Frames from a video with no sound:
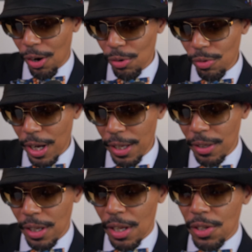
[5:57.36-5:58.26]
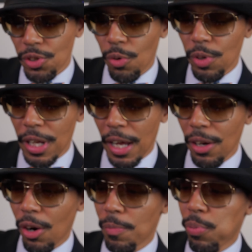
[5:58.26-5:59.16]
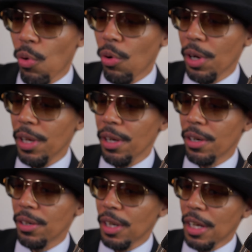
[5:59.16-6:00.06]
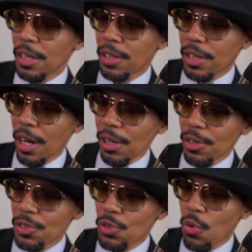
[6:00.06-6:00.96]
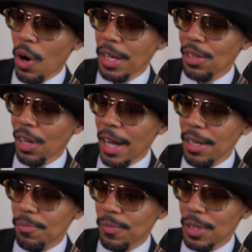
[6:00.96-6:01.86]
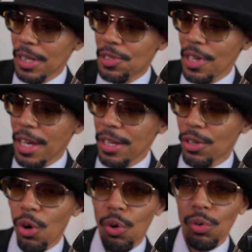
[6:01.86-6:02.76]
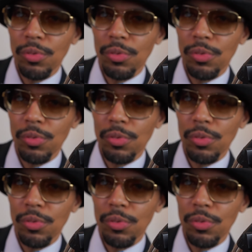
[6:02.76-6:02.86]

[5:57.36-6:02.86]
right, so we got our pour here. The color is quite light. It's a gold